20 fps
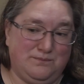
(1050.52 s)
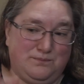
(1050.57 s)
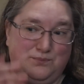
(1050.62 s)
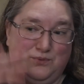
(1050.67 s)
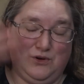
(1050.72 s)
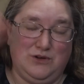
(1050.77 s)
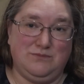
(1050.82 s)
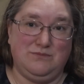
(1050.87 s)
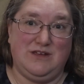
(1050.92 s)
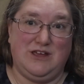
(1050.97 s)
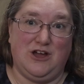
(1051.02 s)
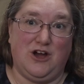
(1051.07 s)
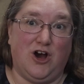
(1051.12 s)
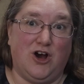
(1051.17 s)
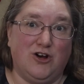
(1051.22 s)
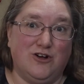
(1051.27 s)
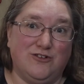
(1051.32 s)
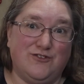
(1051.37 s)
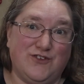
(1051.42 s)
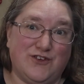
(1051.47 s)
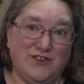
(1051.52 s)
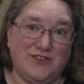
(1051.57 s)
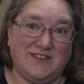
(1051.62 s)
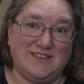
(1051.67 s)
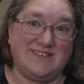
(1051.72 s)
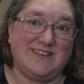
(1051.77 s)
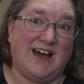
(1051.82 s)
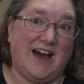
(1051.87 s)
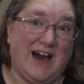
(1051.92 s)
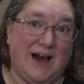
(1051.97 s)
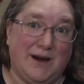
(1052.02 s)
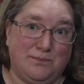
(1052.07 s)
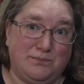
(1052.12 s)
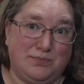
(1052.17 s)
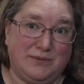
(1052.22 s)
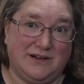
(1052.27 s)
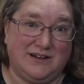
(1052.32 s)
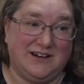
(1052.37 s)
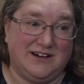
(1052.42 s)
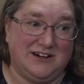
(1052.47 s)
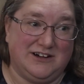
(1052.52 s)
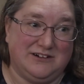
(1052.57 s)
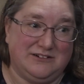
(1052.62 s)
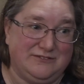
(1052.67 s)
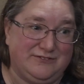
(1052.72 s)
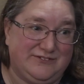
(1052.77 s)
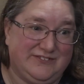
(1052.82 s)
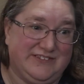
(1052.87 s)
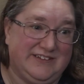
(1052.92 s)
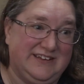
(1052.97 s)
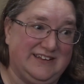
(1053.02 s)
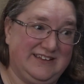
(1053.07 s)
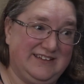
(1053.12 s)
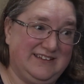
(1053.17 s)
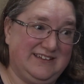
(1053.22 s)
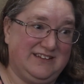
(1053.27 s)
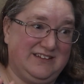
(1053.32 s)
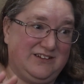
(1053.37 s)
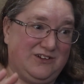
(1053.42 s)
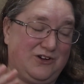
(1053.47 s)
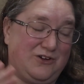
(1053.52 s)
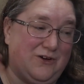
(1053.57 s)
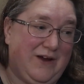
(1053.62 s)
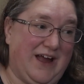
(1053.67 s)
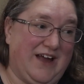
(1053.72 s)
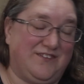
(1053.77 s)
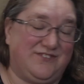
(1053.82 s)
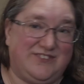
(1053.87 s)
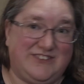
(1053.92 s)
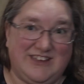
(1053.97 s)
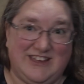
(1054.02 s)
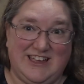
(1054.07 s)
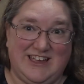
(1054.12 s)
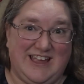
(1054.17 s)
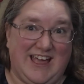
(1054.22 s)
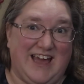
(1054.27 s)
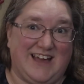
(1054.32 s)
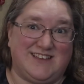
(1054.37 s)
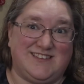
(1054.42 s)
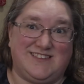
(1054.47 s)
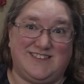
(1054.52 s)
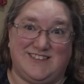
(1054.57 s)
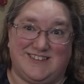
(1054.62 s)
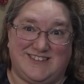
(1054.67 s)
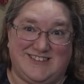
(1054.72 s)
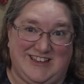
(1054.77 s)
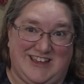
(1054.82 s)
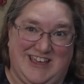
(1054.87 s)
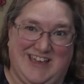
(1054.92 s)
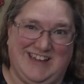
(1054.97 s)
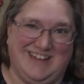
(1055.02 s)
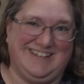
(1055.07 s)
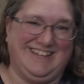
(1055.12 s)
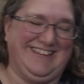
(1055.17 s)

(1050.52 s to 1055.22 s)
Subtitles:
put me over the top of crafting ecstasy.